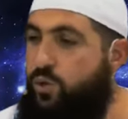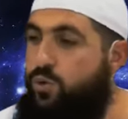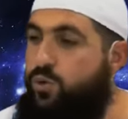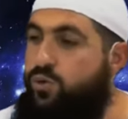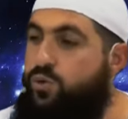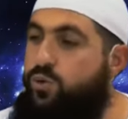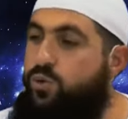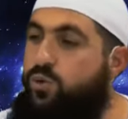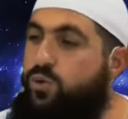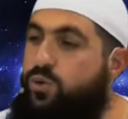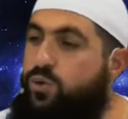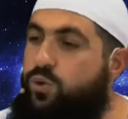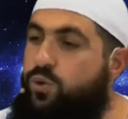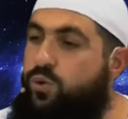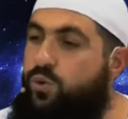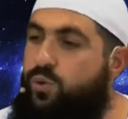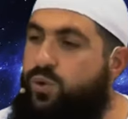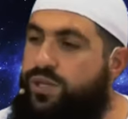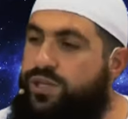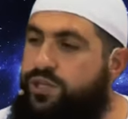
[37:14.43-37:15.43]
Or do
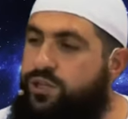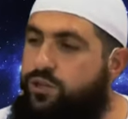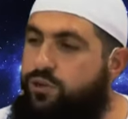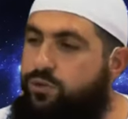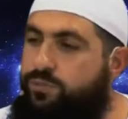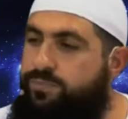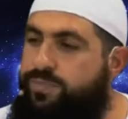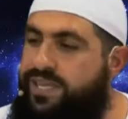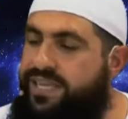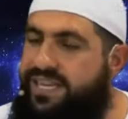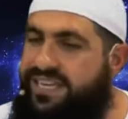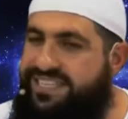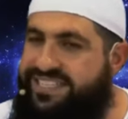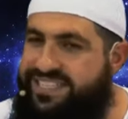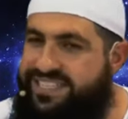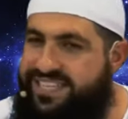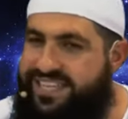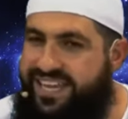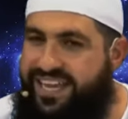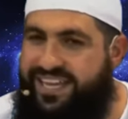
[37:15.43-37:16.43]
you wish to be a
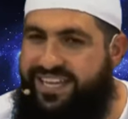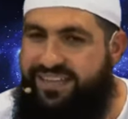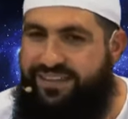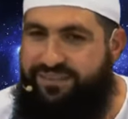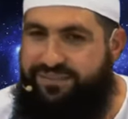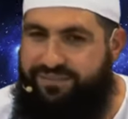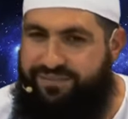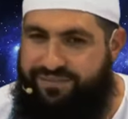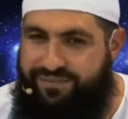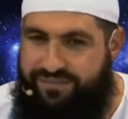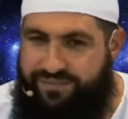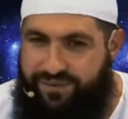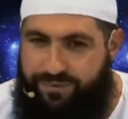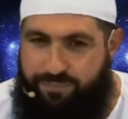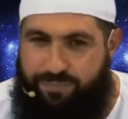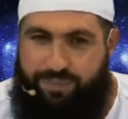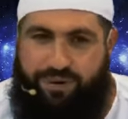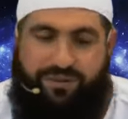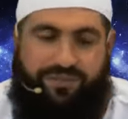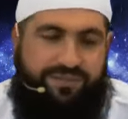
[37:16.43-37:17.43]
slave
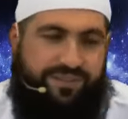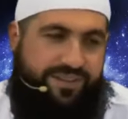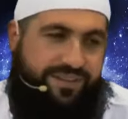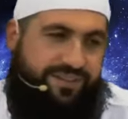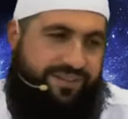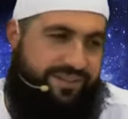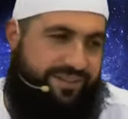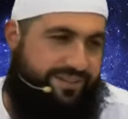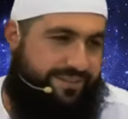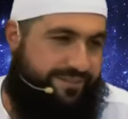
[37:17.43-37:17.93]
prophet?